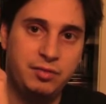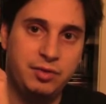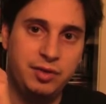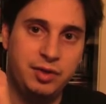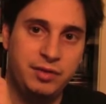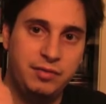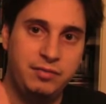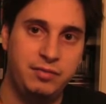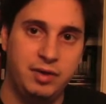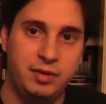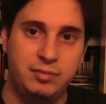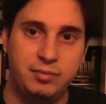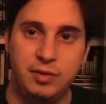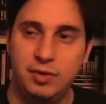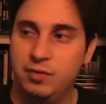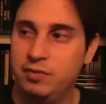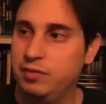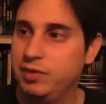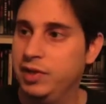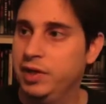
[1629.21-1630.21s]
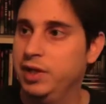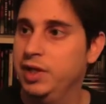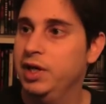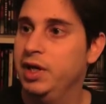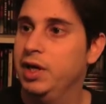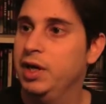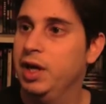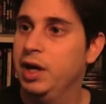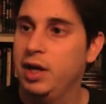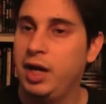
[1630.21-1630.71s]
Really fun movie.
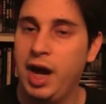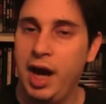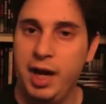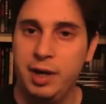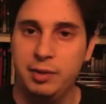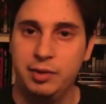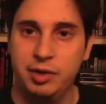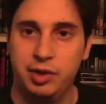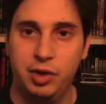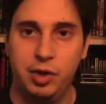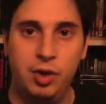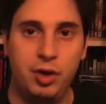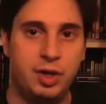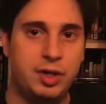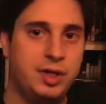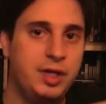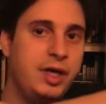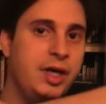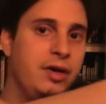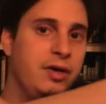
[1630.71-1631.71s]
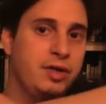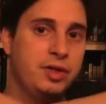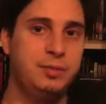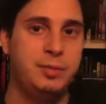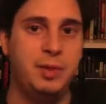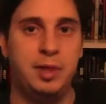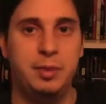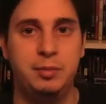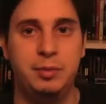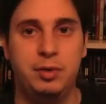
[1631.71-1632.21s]
Guy in the hook kills
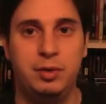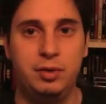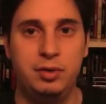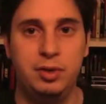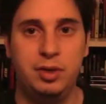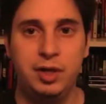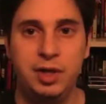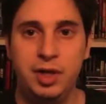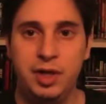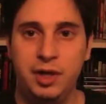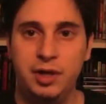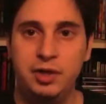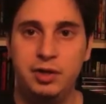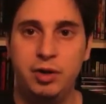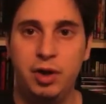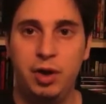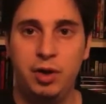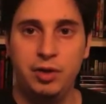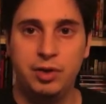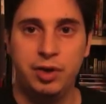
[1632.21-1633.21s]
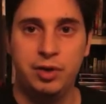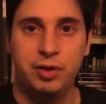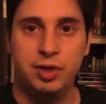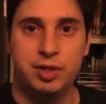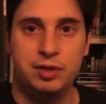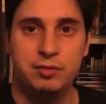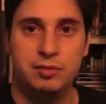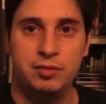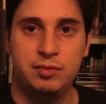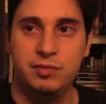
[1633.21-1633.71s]
people. You all know
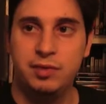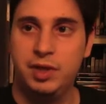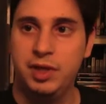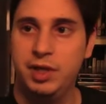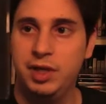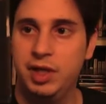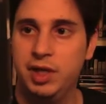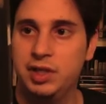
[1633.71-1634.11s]
this movie.